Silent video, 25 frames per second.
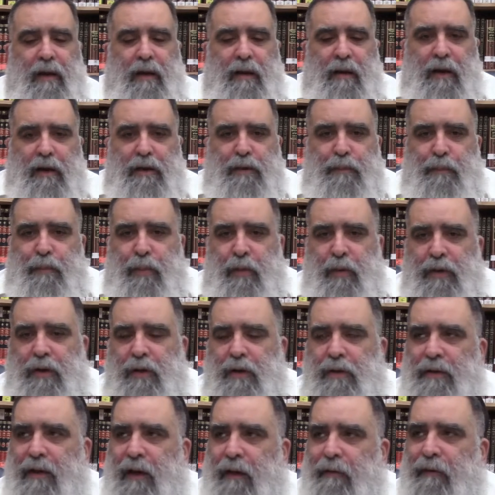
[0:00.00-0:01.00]
Just put
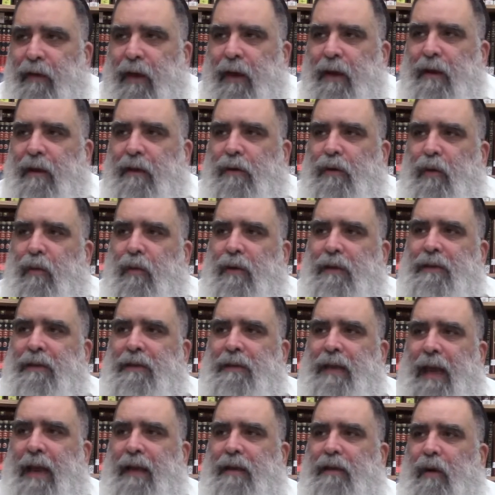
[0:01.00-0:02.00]
yourself into a
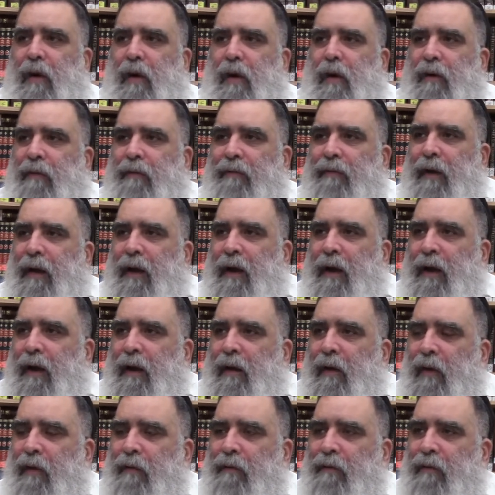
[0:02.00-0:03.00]
state
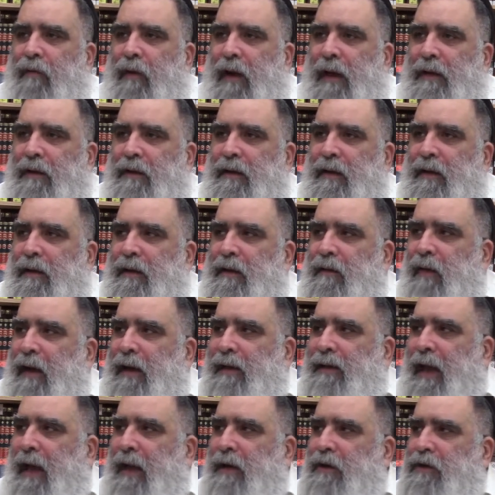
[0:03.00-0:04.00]
of great
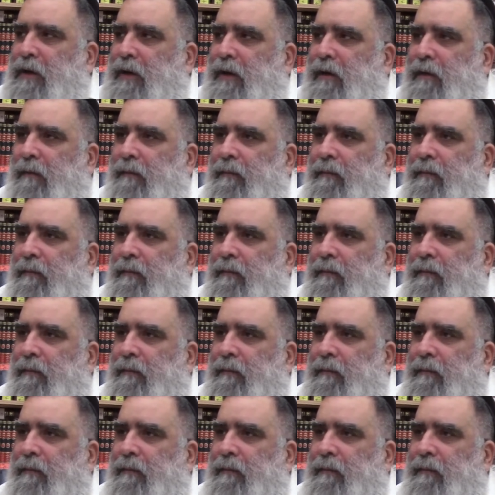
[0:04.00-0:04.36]
danger.